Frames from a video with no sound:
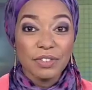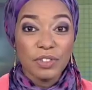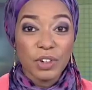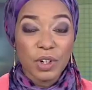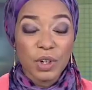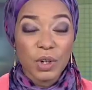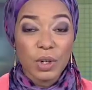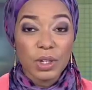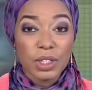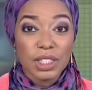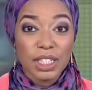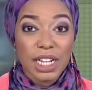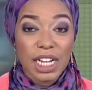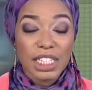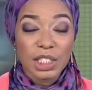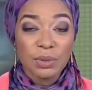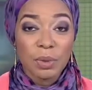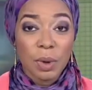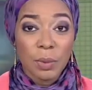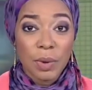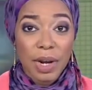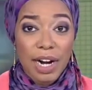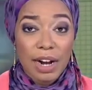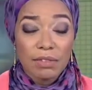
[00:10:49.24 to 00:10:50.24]
difficult, and
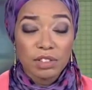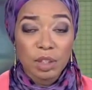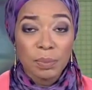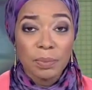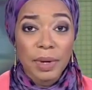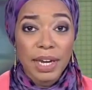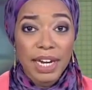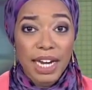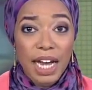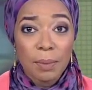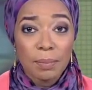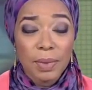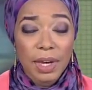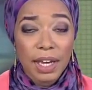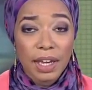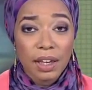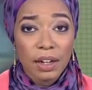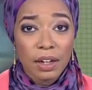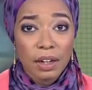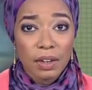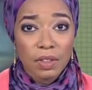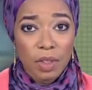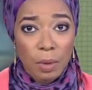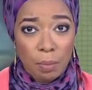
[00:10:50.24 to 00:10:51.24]
that's where we're going to have to pick up
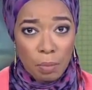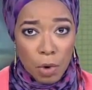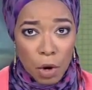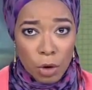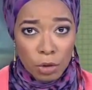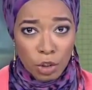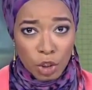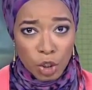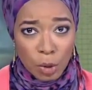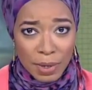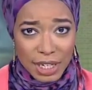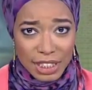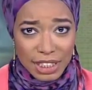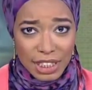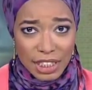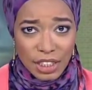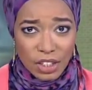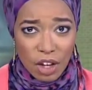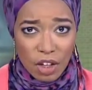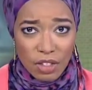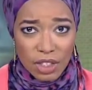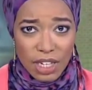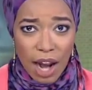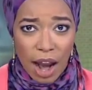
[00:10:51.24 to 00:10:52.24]
in the post show because
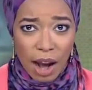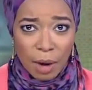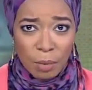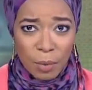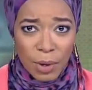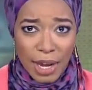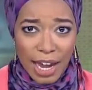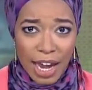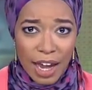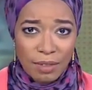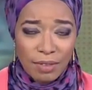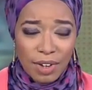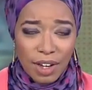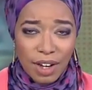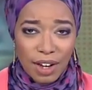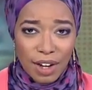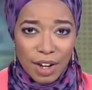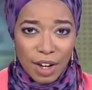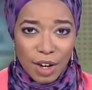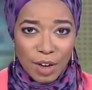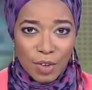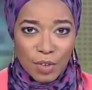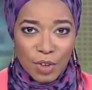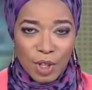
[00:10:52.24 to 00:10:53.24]
that's all the time we have
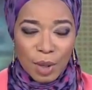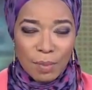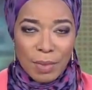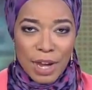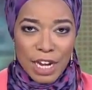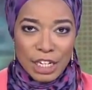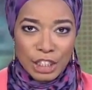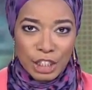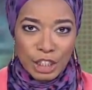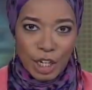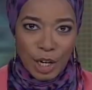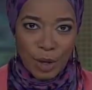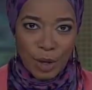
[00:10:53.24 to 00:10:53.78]
for the main